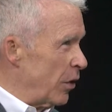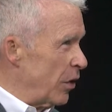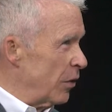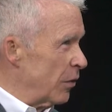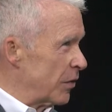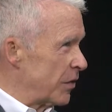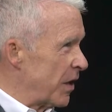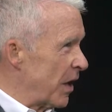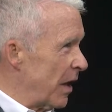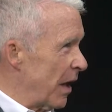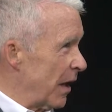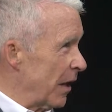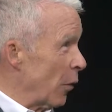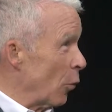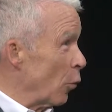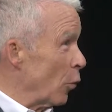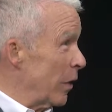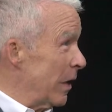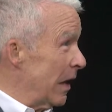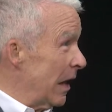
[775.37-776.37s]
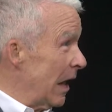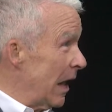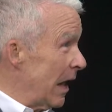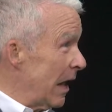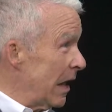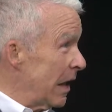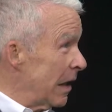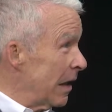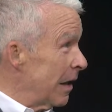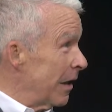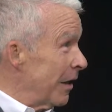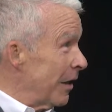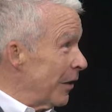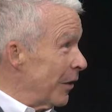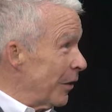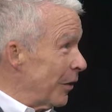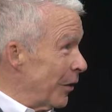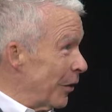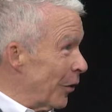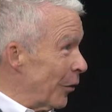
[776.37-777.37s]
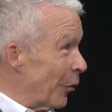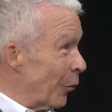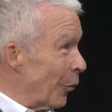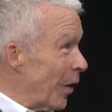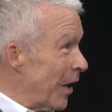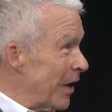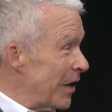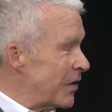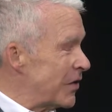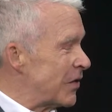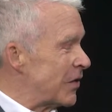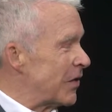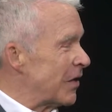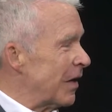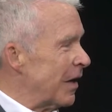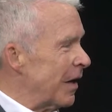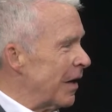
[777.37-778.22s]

do is kind of like a relay, you know, race. Mm-hmm.